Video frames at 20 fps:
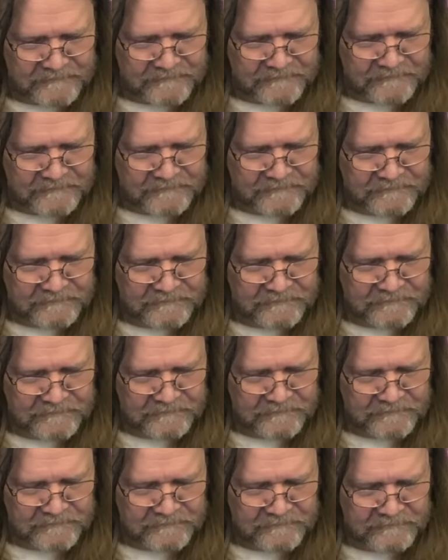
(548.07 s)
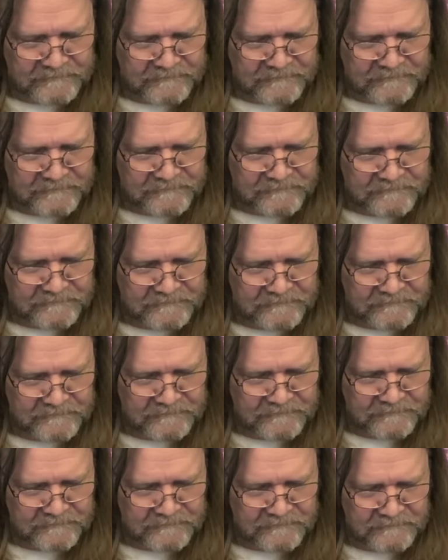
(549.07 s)

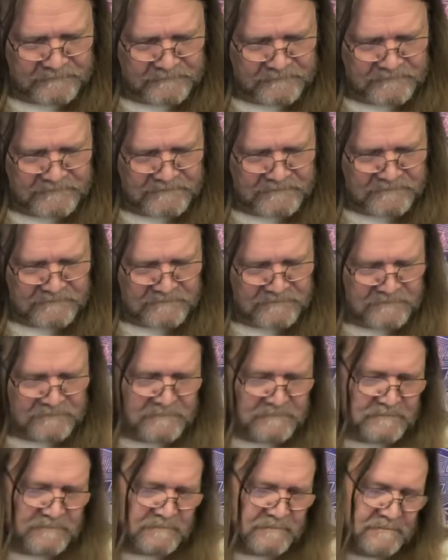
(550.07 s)
Nobody speaks.